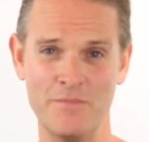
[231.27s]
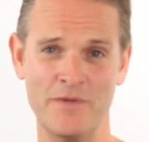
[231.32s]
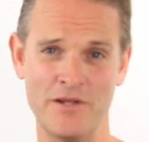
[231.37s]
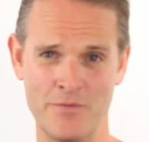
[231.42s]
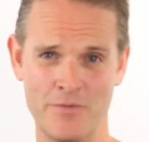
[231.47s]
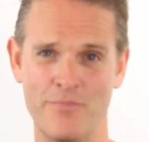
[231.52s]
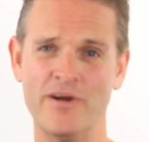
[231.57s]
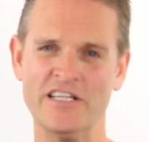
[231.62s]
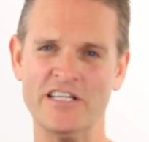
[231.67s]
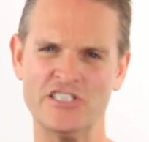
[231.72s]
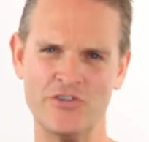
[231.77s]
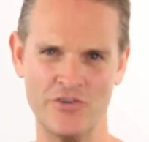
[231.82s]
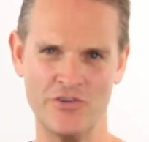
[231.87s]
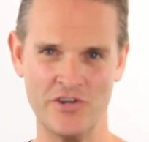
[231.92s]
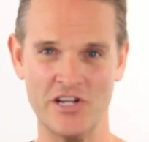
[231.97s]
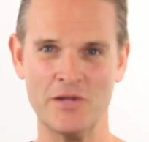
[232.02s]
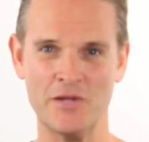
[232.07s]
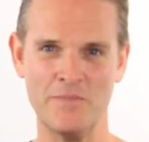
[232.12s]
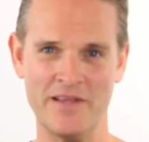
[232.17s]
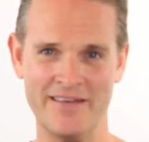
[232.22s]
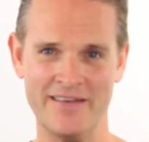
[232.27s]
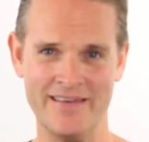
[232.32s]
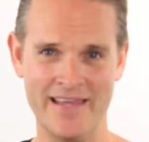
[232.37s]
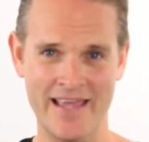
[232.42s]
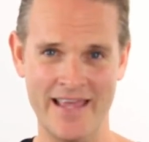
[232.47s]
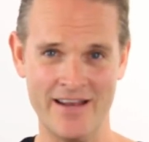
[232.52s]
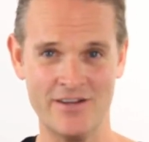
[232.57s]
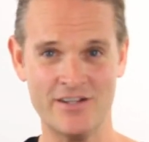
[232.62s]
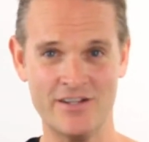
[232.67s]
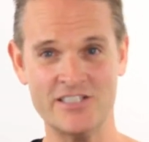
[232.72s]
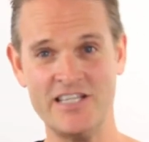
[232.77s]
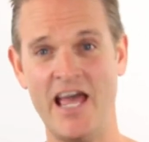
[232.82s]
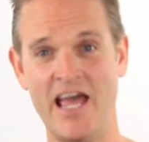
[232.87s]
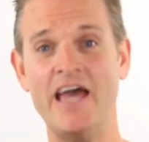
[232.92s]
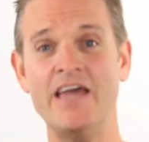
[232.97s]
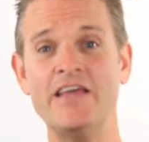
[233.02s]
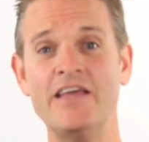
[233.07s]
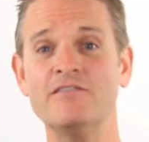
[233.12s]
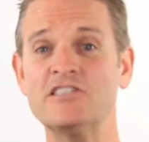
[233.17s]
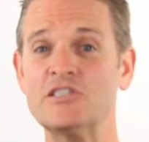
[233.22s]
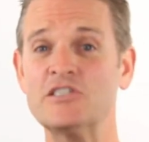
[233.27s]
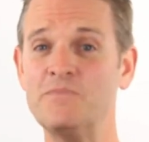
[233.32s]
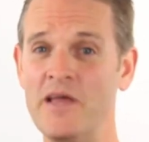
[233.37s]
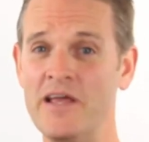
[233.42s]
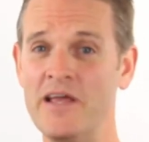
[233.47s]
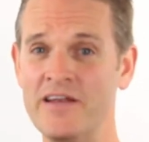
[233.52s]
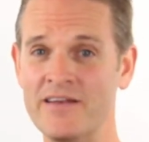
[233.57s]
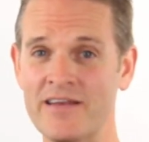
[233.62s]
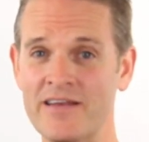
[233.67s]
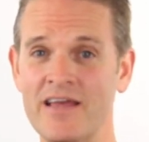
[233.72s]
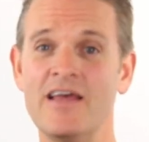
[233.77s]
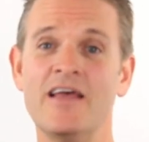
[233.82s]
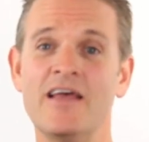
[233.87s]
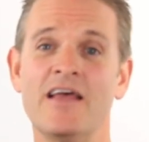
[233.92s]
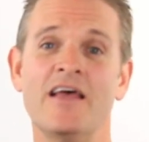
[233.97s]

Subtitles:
bit depressed or a little bit down, because how you spend